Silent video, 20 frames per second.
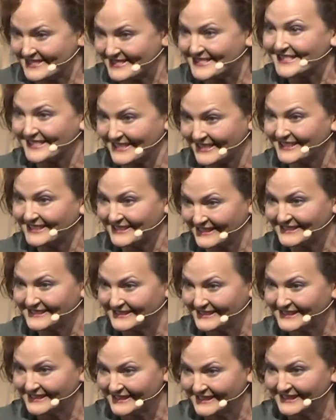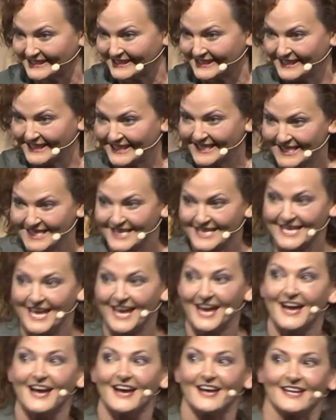
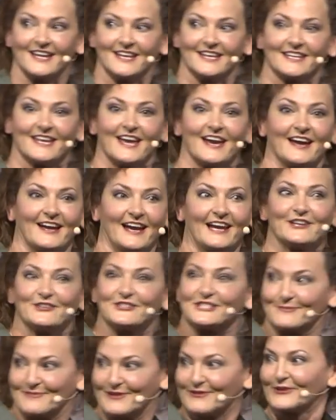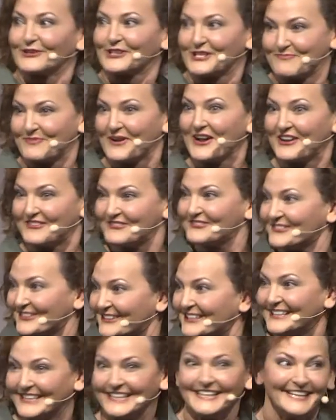Wow. Yeah, I used to be really buff.
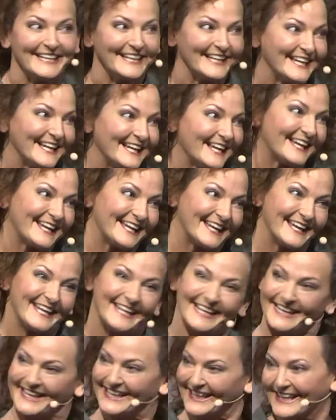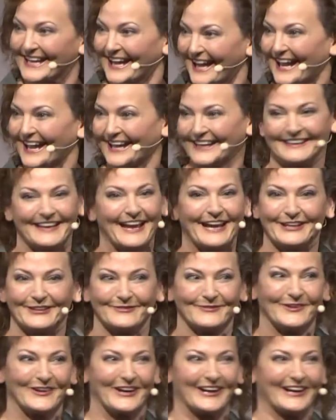Yeah, not anymore.